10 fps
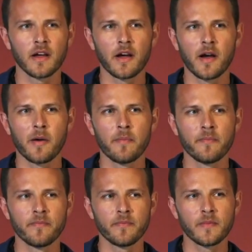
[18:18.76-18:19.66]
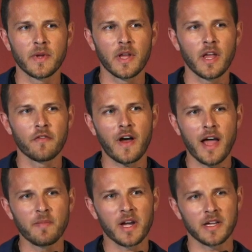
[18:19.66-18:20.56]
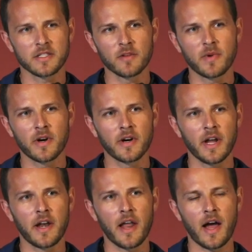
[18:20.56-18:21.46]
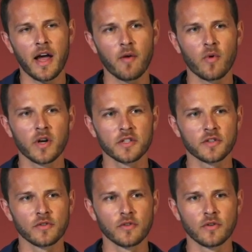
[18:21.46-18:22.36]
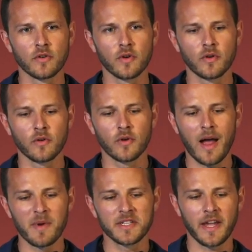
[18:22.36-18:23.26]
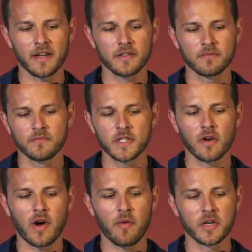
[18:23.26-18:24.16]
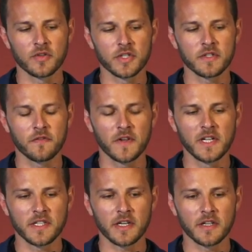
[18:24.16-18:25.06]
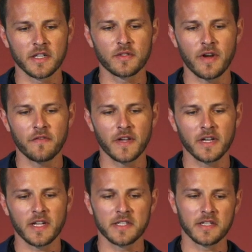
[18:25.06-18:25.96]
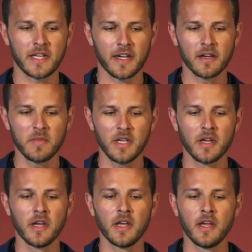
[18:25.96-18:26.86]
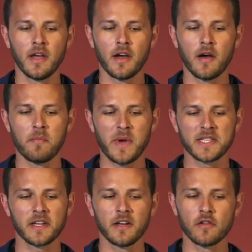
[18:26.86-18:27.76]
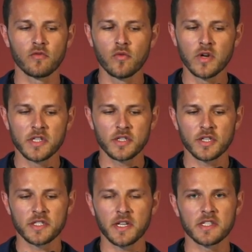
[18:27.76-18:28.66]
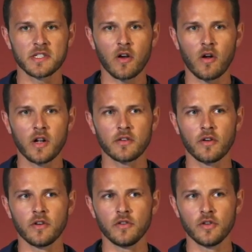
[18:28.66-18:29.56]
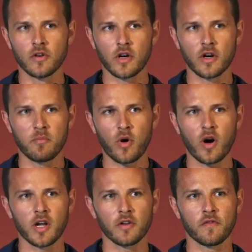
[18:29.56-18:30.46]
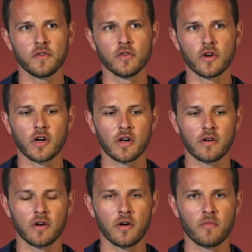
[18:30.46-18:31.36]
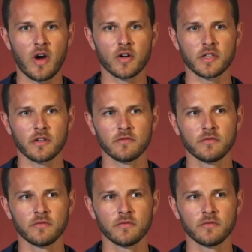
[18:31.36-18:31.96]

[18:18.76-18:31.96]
um, if I'm a customer and I want to, I'm attacked, so I want to just filter the traffic that is attacking me, um, basically the rule is just installed on your port of your um, router.